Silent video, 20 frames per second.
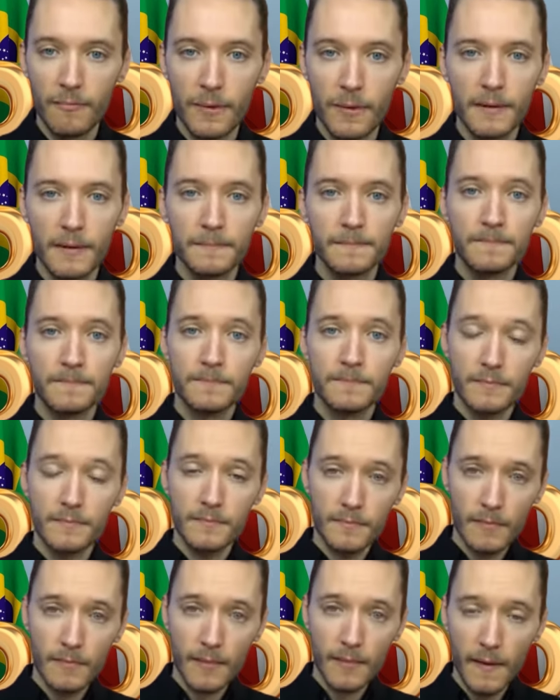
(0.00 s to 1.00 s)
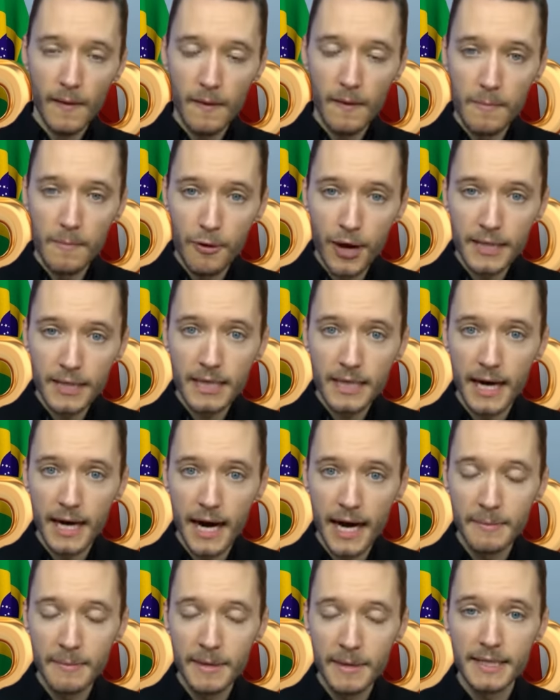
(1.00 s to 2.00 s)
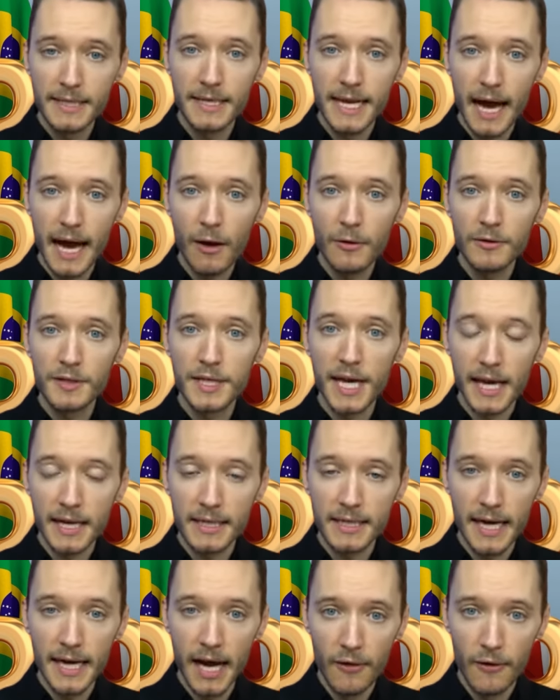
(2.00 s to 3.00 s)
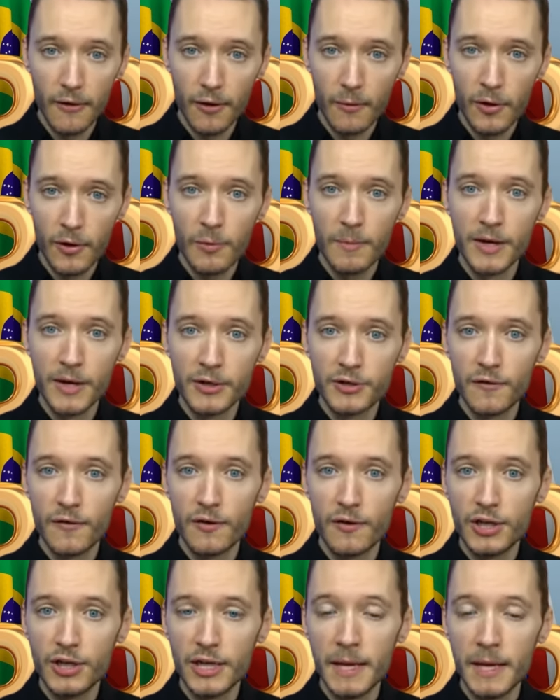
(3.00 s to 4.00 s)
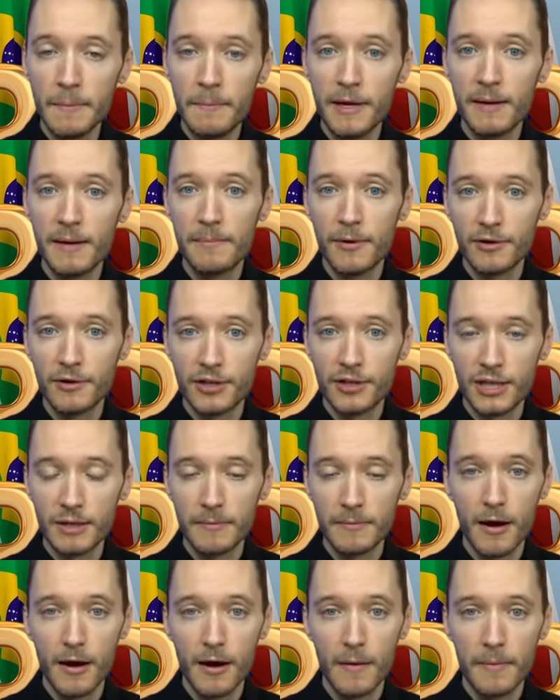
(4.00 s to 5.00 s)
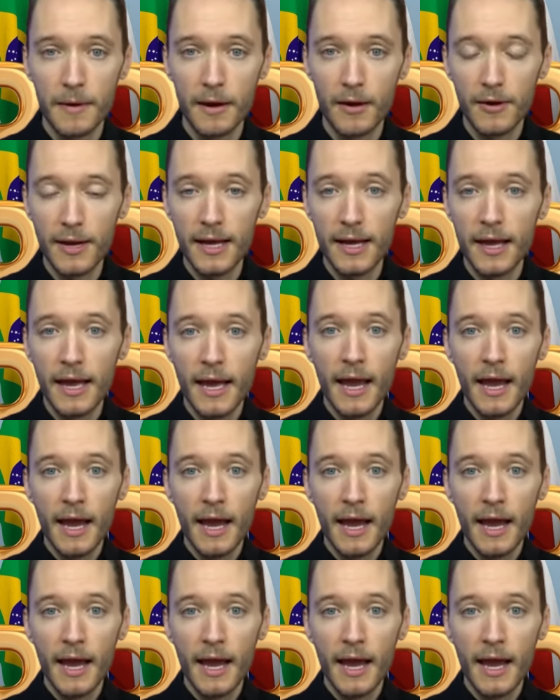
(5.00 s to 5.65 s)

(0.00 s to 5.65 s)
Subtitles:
But the BRICS economies now taken together, when you measure their GDP at purchasing power parity,